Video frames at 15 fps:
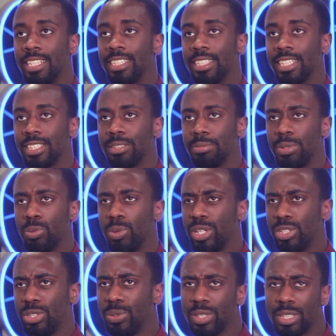And she said to me,
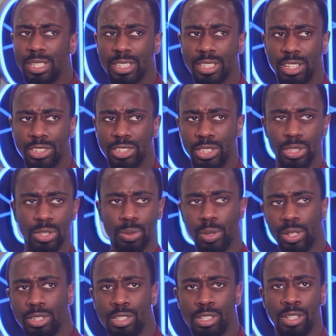what are you doing in this country? You've
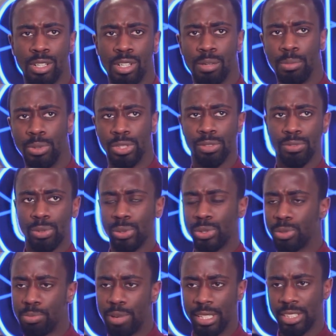got one of the most
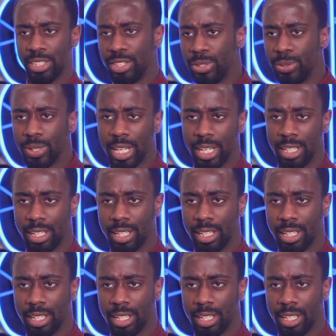influential brands in the UK.